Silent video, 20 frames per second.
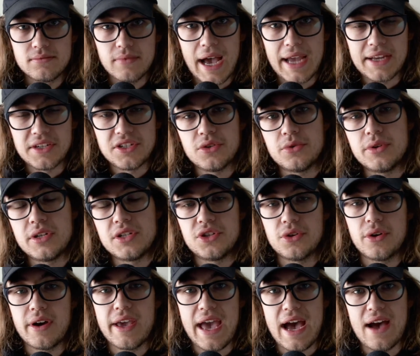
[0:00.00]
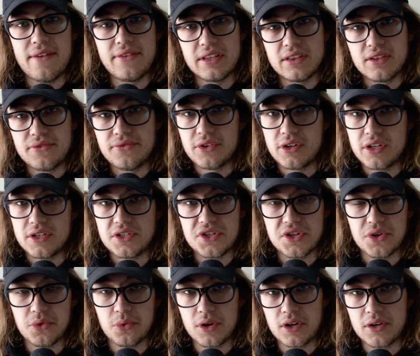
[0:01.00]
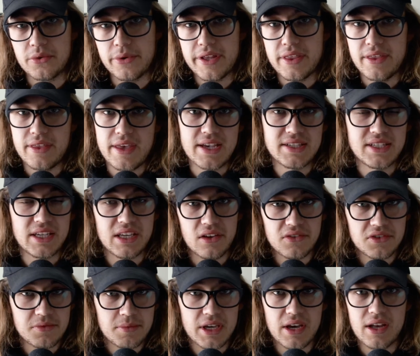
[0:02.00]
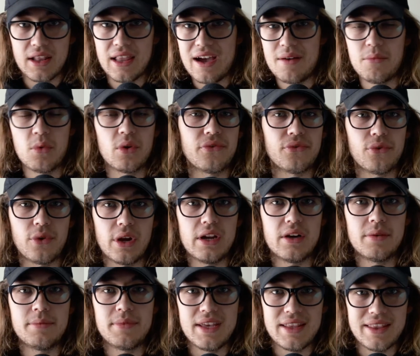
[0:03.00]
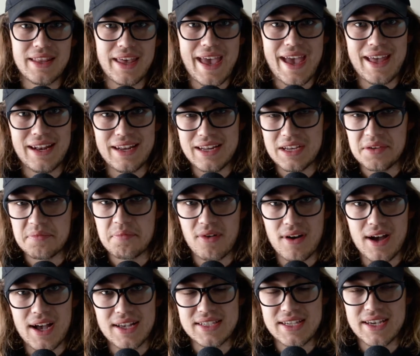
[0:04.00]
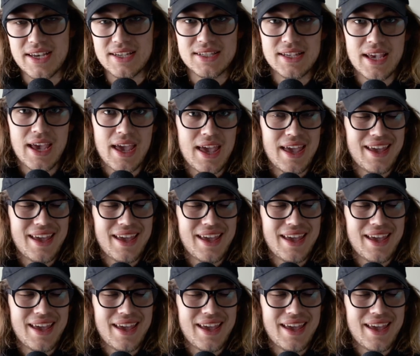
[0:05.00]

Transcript: I do enjoy having the footage to work with as it gives me a lot more freedom in the editing process